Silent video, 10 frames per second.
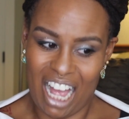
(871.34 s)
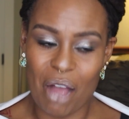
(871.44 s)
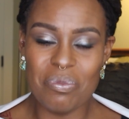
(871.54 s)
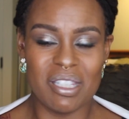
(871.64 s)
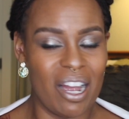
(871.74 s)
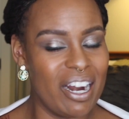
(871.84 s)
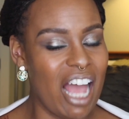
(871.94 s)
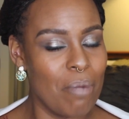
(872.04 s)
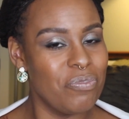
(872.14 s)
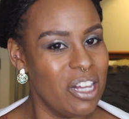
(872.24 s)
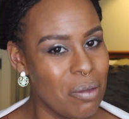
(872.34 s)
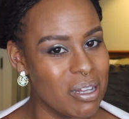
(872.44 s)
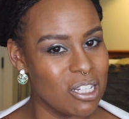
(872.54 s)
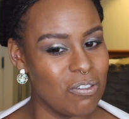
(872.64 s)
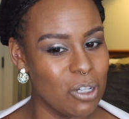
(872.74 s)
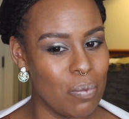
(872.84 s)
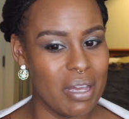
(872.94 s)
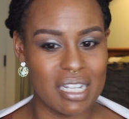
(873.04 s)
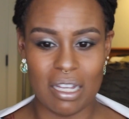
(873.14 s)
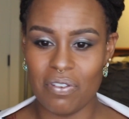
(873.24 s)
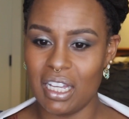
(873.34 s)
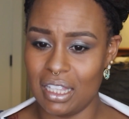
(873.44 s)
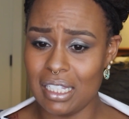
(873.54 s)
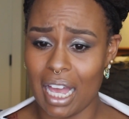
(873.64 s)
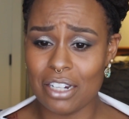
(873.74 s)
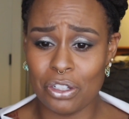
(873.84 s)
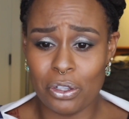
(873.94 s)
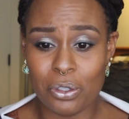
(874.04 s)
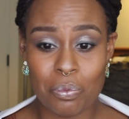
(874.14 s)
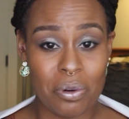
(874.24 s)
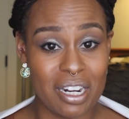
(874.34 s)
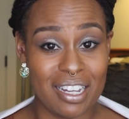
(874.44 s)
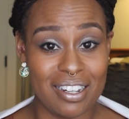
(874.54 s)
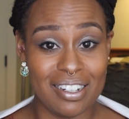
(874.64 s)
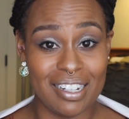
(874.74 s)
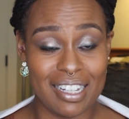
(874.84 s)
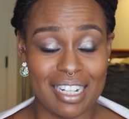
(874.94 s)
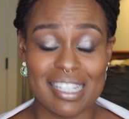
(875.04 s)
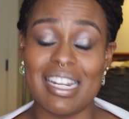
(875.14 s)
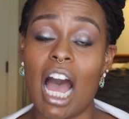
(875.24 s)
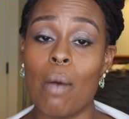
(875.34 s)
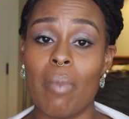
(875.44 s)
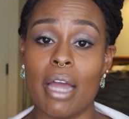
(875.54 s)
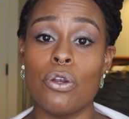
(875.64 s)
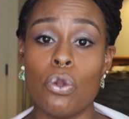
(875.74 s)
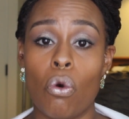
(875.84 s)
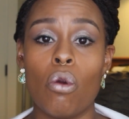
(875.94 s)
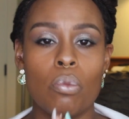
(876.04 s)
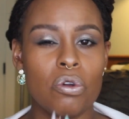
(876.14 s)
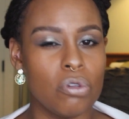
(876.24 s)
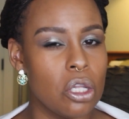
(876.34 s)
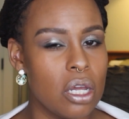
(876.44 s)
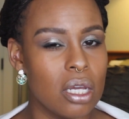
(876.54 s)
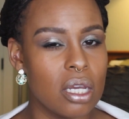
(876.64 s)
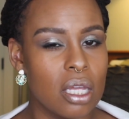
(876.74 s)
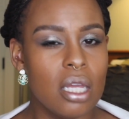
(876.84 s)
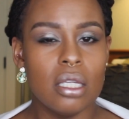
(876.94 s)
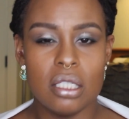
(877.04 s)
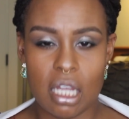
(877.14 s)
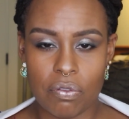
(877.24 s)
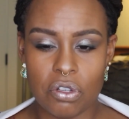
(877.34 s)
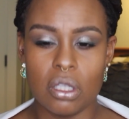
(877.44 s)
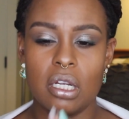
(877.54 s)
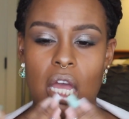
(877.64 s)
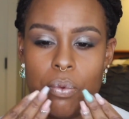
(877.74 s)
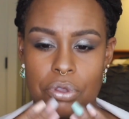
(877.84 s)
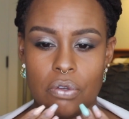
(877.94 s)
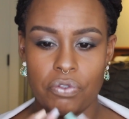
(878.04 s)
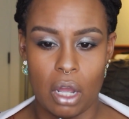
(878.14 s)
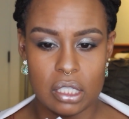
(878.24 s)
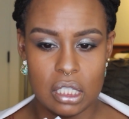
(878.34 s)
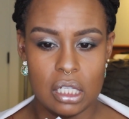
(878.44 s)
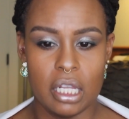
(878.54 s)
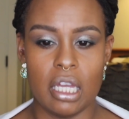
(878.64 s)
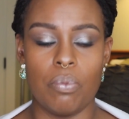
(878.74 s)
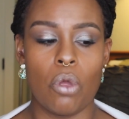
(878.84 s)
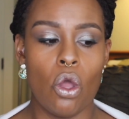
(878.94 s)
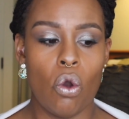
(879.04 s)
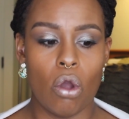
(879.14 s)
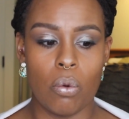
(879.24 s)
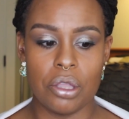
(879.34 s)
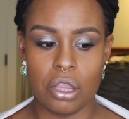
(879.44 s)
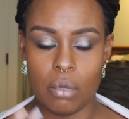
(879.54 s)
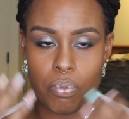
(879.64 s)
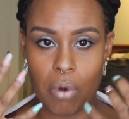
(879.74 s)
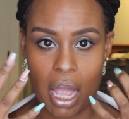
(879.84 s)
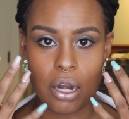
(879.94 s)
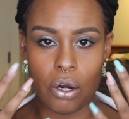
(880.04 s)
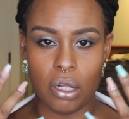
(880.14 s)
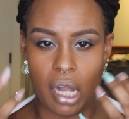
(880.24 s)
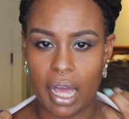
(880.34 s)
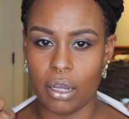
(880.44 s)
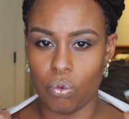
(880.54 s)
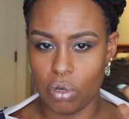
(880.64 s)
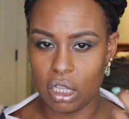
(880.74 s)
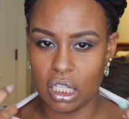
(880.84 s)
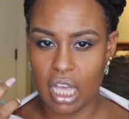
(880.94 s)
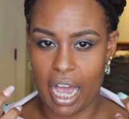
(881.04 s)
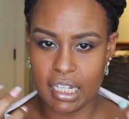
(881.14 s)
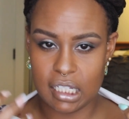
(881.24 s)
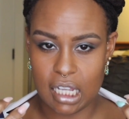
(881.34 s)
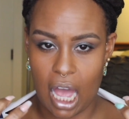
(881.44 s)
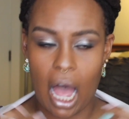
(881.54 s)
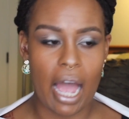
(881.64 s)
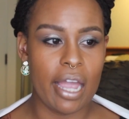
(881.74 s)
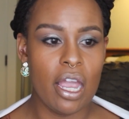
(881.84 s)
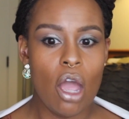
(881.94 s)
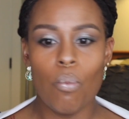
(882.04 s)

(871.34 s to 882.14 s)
I'm sorry, I'm feeling myself a little bit because I feel like this actually looks pretty good. It's not my normal look. Definitely not with the frosty lip or with the brighter, like really icy eye.